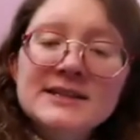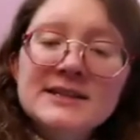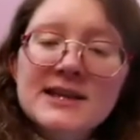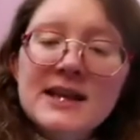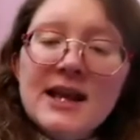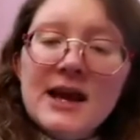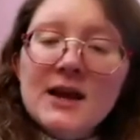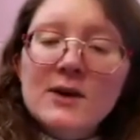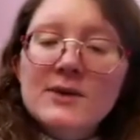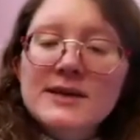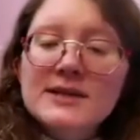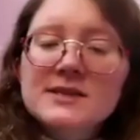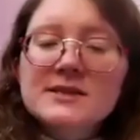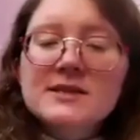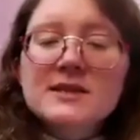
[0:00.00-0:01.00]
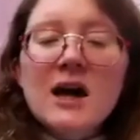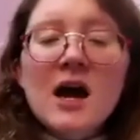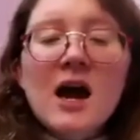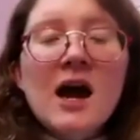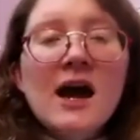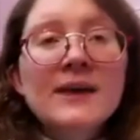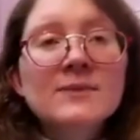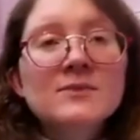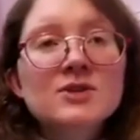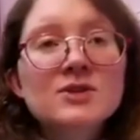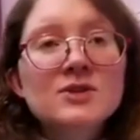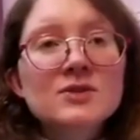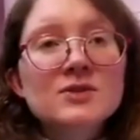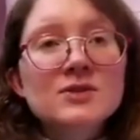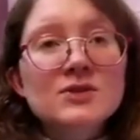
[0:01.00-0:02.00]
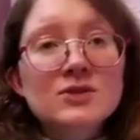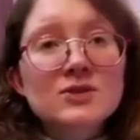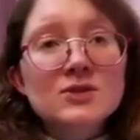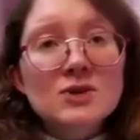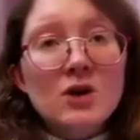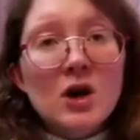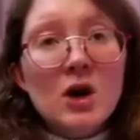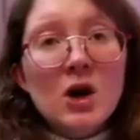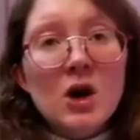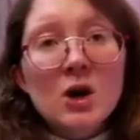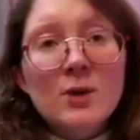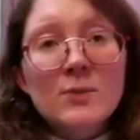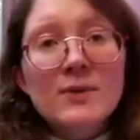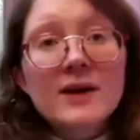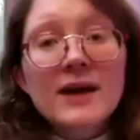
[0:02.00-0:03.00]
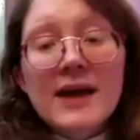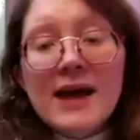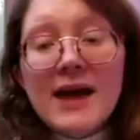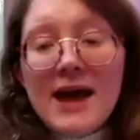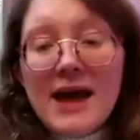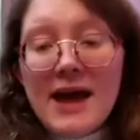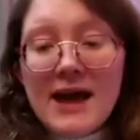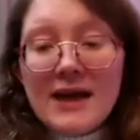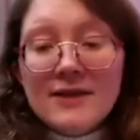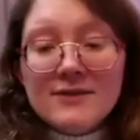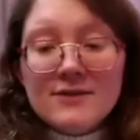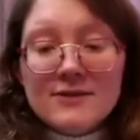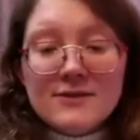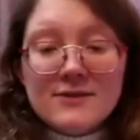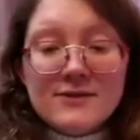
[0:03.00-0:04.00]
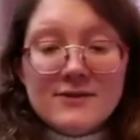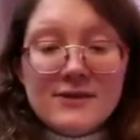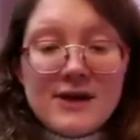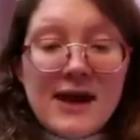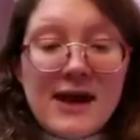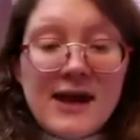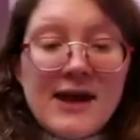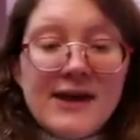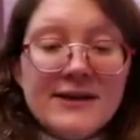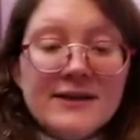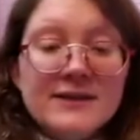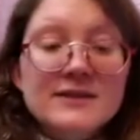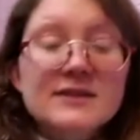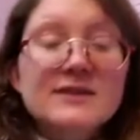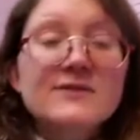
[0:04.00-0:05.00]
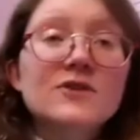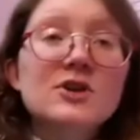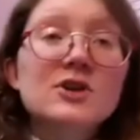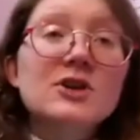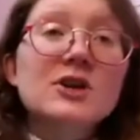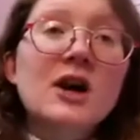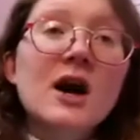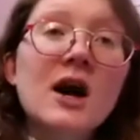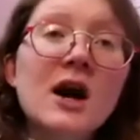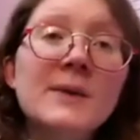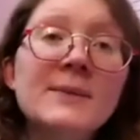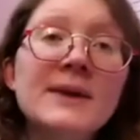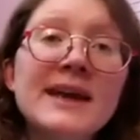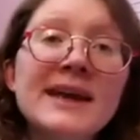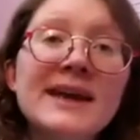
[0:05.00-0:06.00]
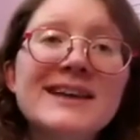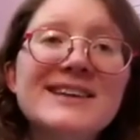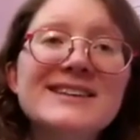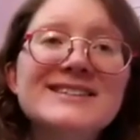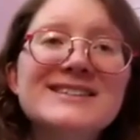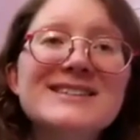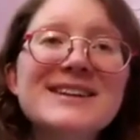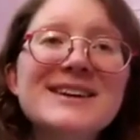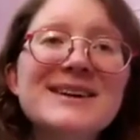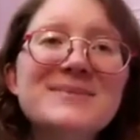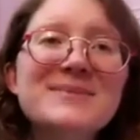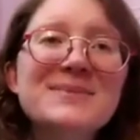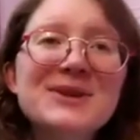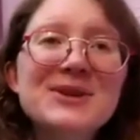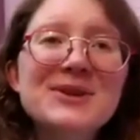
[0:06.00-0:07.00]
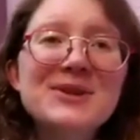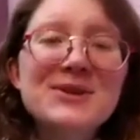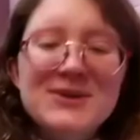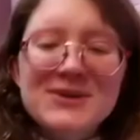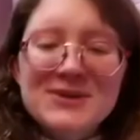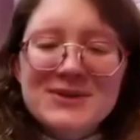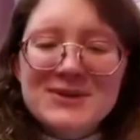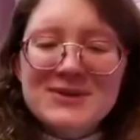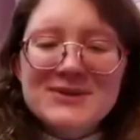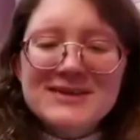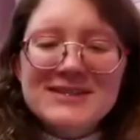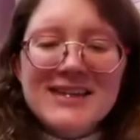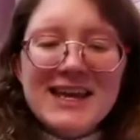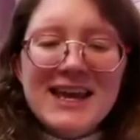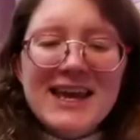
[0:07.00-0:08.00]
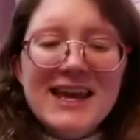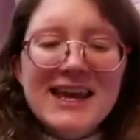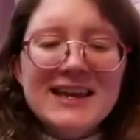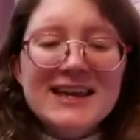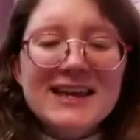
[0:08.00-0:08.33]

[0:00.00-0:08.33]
now it's time to stop, and thanks for coming to music.